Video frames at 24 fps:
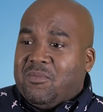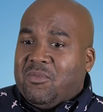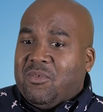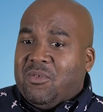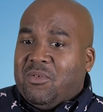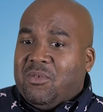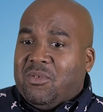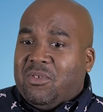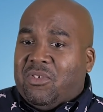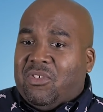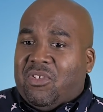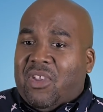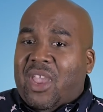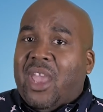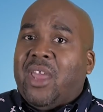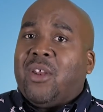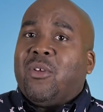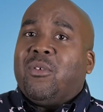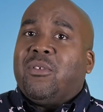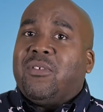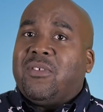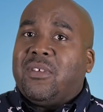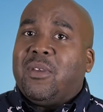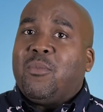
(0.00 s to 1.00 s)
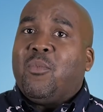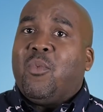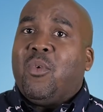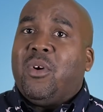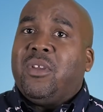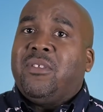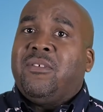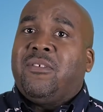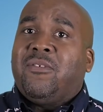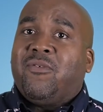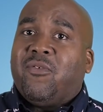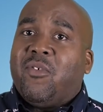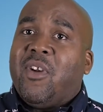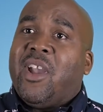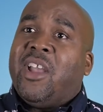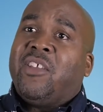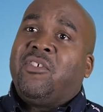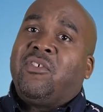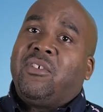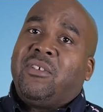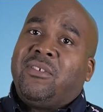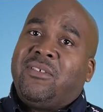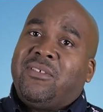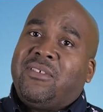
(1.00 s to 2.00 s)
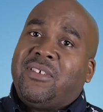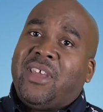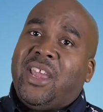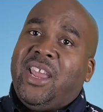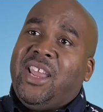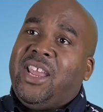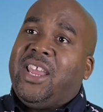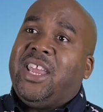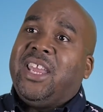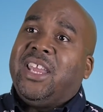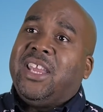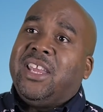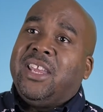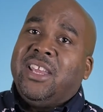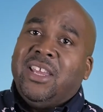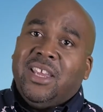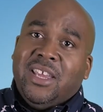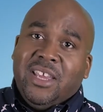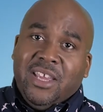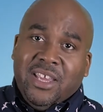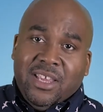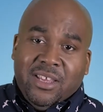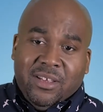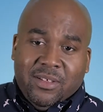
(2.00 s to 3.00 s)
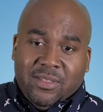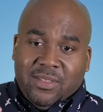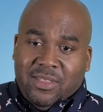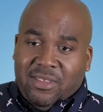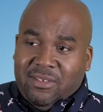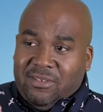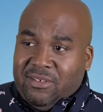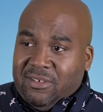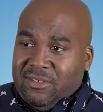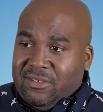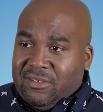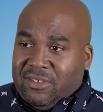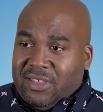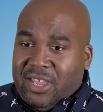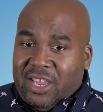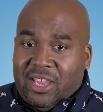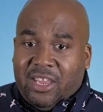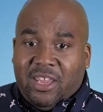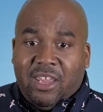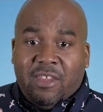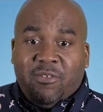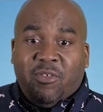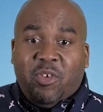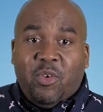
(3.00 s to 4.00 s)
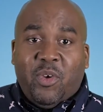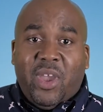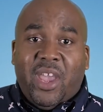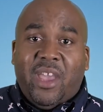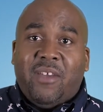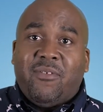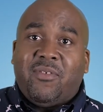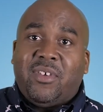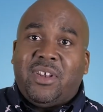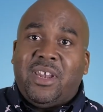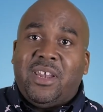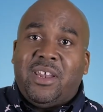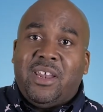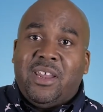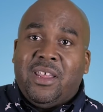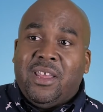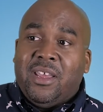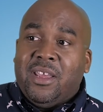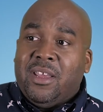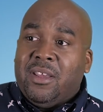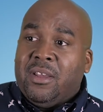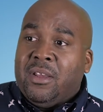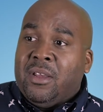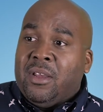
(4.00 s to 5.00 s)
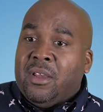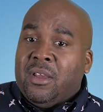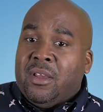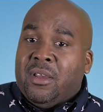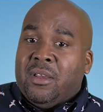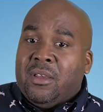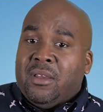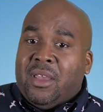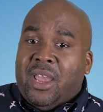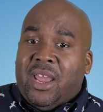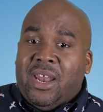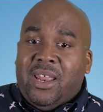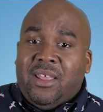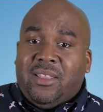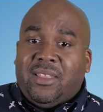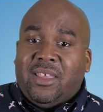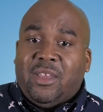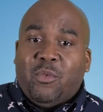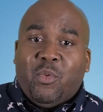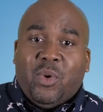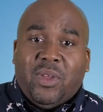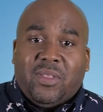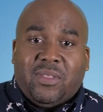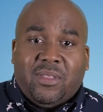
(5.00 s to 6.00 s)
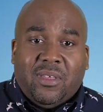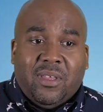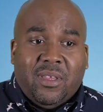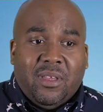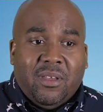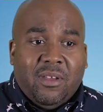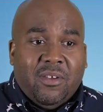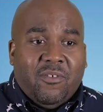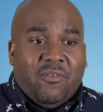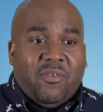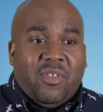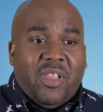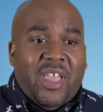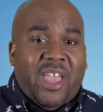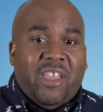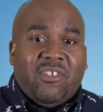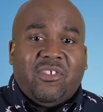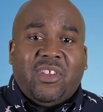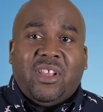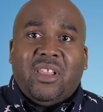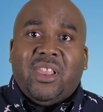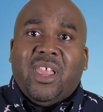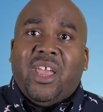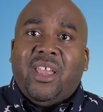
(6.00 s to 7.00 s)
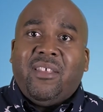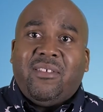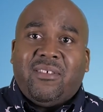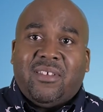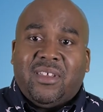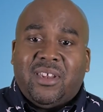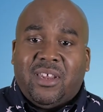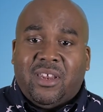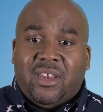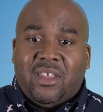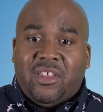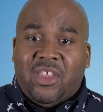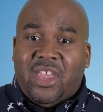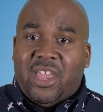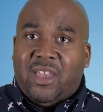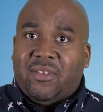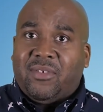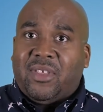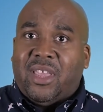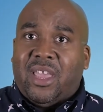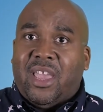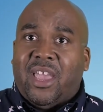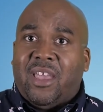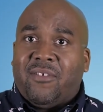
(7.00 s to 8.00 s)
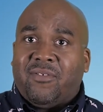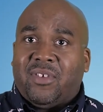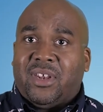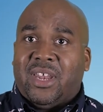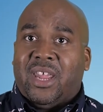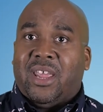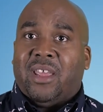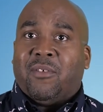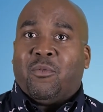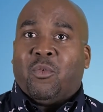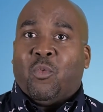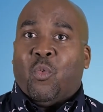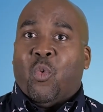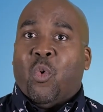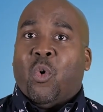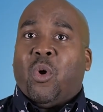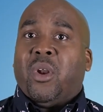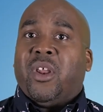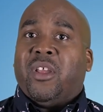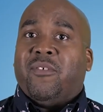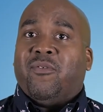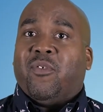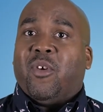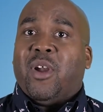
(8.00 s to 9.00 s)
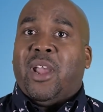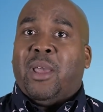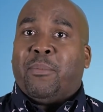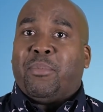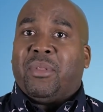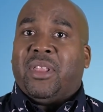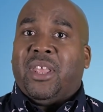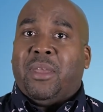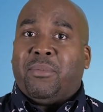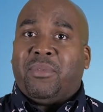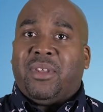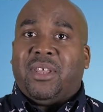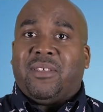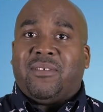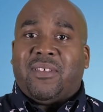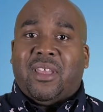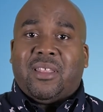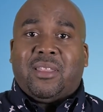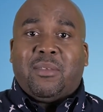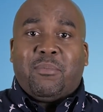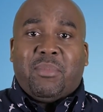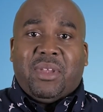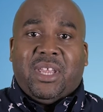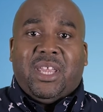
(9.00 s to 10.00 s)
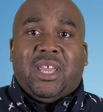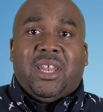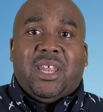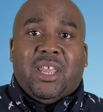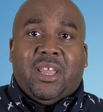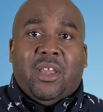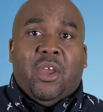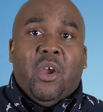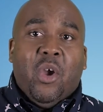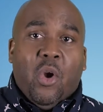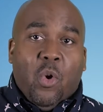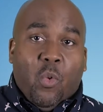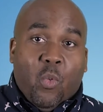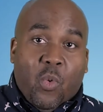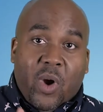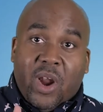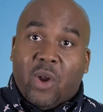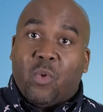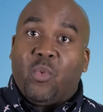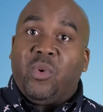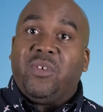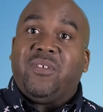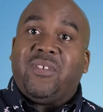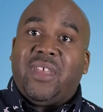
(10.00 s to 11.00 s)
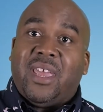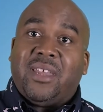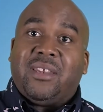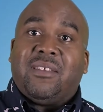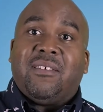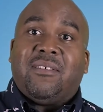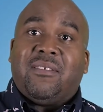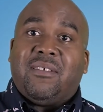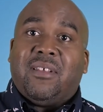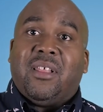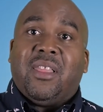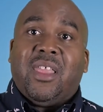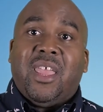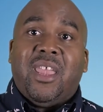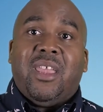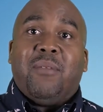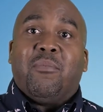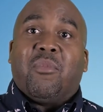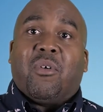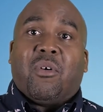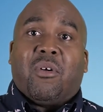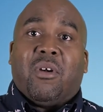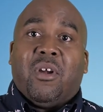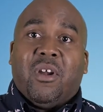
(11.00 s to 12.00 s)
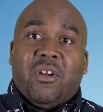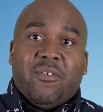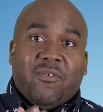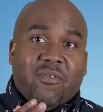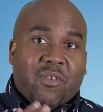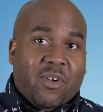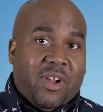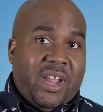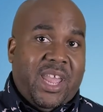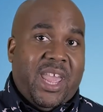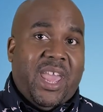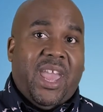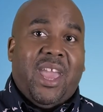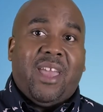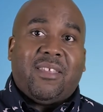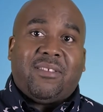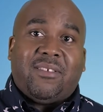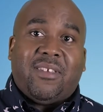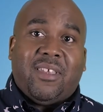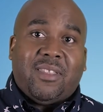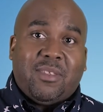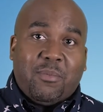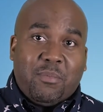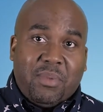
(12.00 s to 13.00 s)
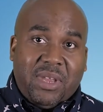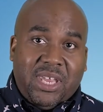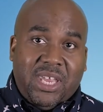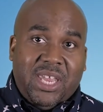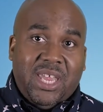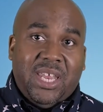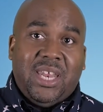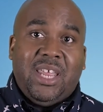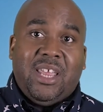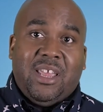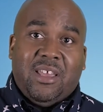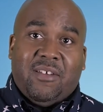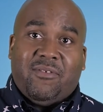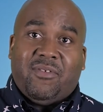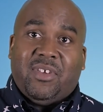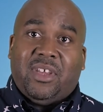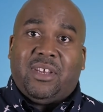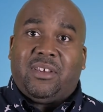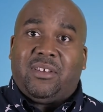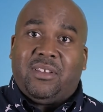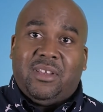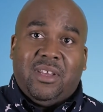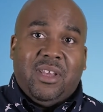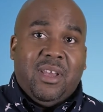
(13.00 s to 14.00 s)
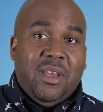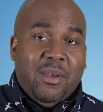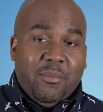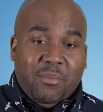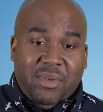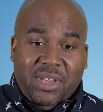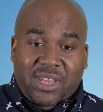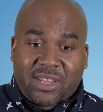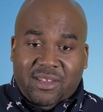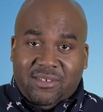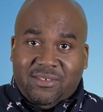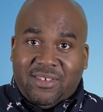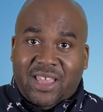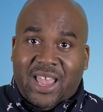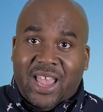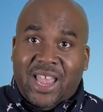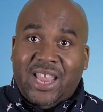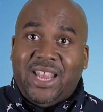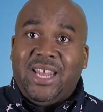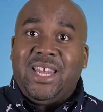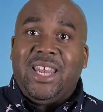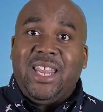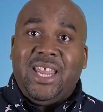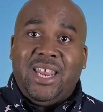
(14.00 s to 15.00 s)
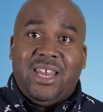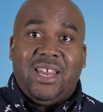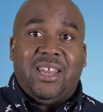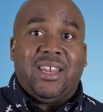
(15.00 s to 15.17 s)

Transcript: shatter someone's fragile psyche. This is like if you have anything with flashing lights in it and you have to have a warning for epileptics at the beginning. Where was that disclaimer for Cats at the beginning of it? Because I needed